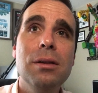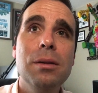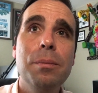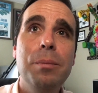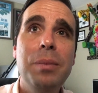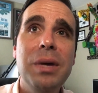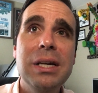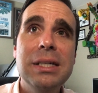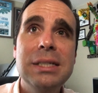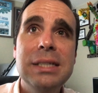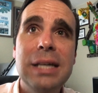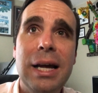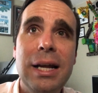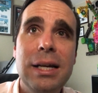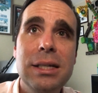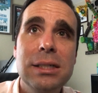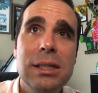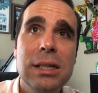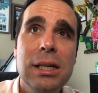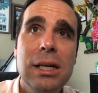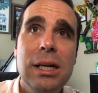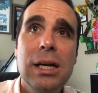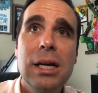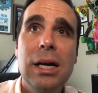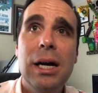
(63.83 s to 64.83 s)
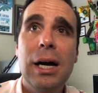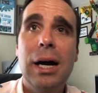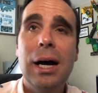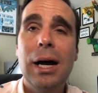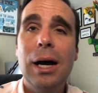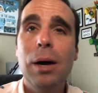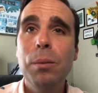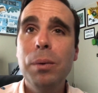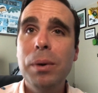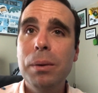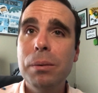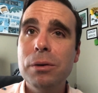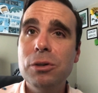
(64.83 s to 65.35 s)
big tent,
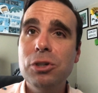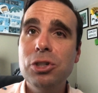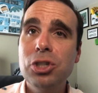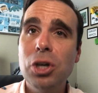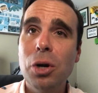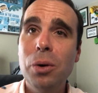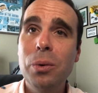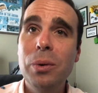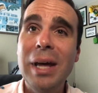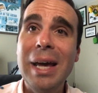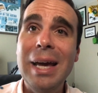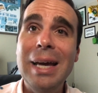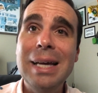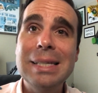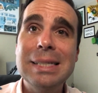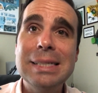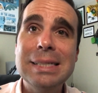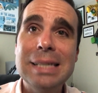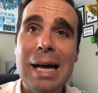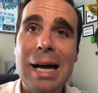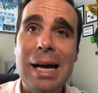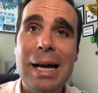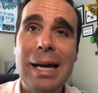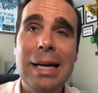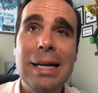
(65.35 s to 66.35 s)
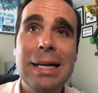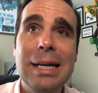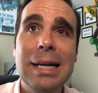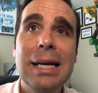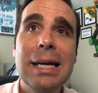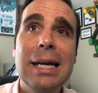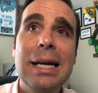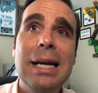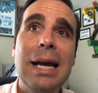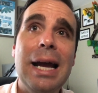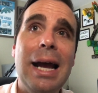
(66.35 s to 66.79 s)
we were shown a sign,